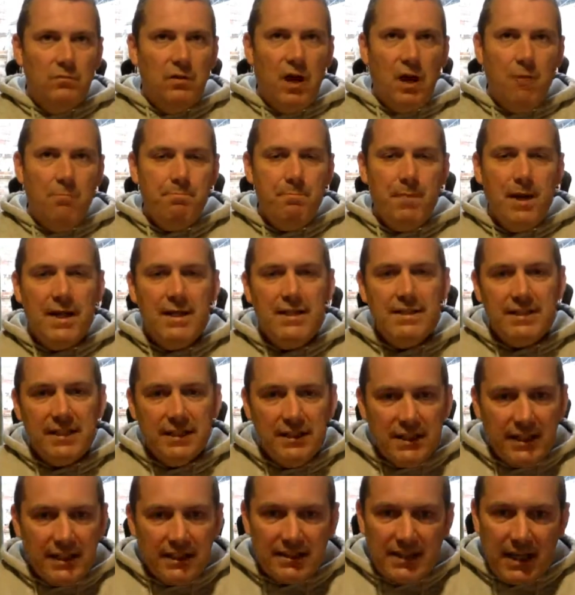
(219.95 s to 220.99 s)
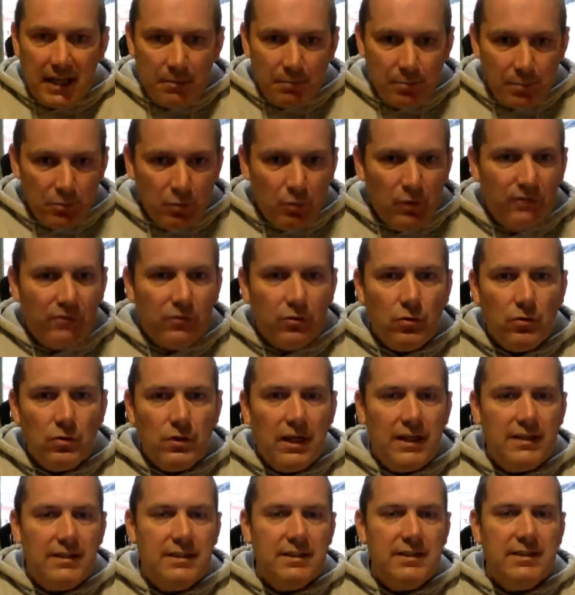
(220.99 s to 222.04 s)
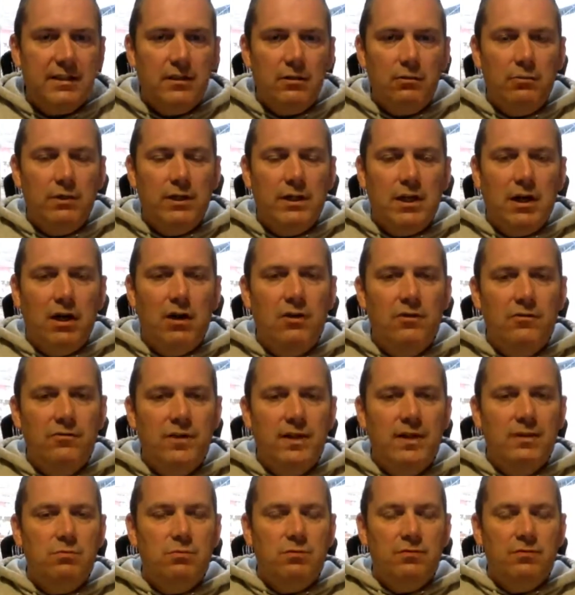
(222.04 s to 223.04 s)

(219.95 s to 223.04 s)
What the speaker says: amazing things happen. We've all had to deal with COVID.